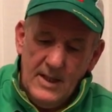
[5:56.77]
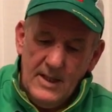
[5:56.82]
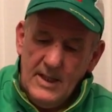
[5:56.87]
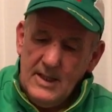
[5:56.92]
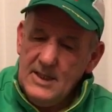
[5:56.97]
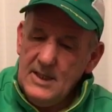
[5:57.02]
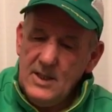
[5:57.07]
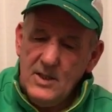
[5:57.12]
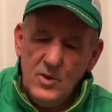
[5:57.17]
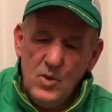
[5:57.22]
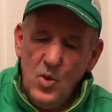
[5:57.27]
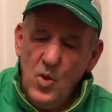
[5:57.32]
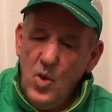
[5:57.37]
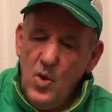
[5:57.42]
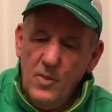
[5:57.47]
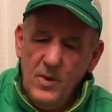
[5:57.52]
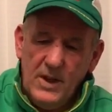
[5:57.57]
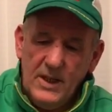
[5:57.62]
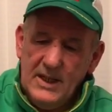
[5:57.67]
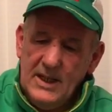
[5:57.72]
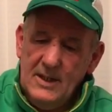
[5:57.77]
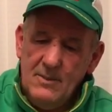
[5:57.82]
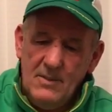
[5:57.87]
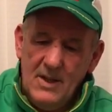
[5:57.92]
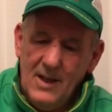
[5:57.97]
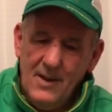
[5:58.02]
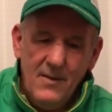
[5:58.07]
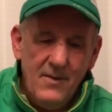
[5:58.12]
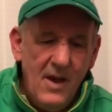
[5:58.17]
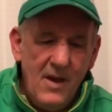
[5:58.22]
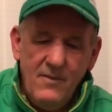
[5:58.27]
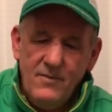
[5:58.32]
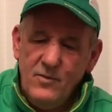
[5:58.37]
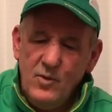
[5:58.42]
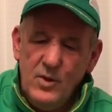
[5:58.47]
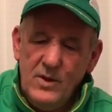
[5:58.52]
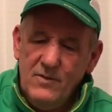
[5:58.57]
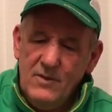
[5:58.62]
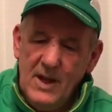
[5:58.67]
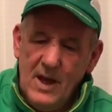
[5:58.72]
This is all about keeping it. I've
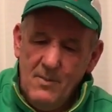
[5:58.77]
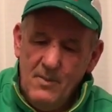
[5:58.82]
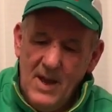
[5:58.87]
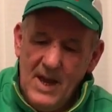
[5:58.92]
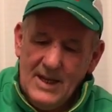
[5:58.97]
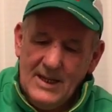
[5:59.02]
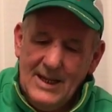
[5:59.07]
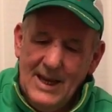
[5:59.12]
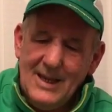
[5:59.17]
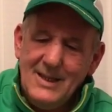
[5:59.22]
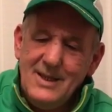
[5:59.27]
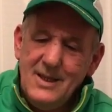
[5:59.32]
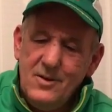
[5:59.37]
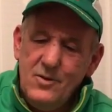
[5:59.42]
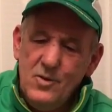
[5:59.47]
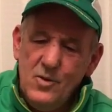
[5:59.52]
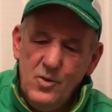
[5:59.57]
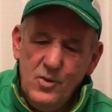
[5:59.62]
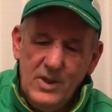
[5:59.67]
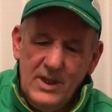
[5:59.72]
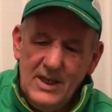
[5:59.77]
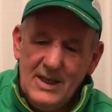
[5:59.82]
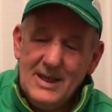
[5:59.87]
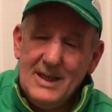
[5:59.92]
not even got a bit of kitchen roll here